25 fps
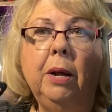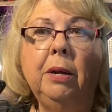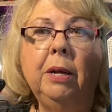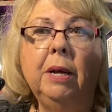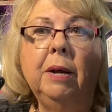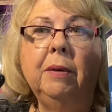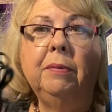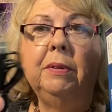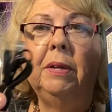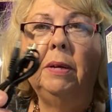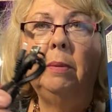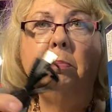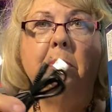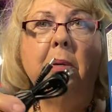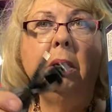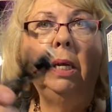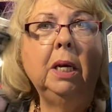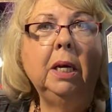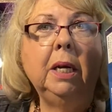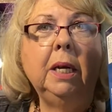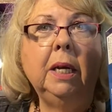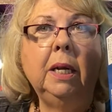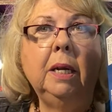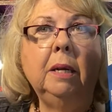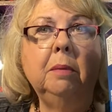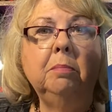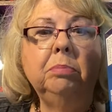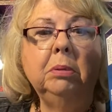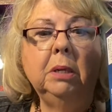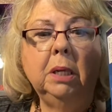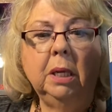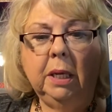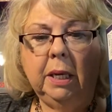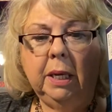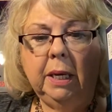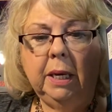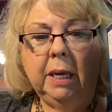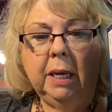You have to unplug it and
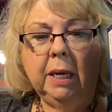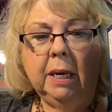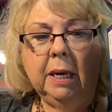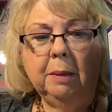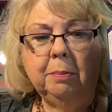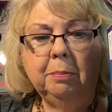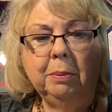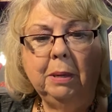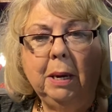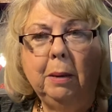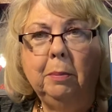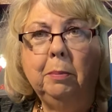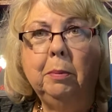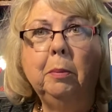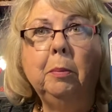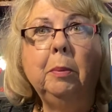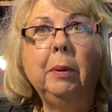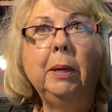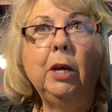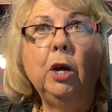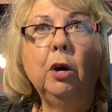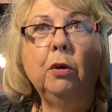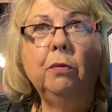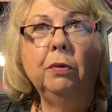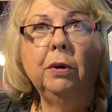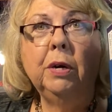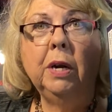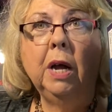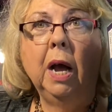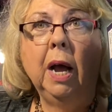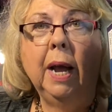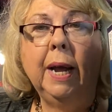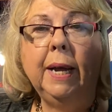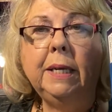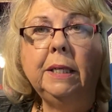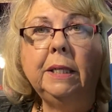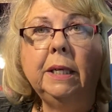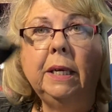plug it in. I probably
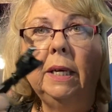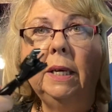overnight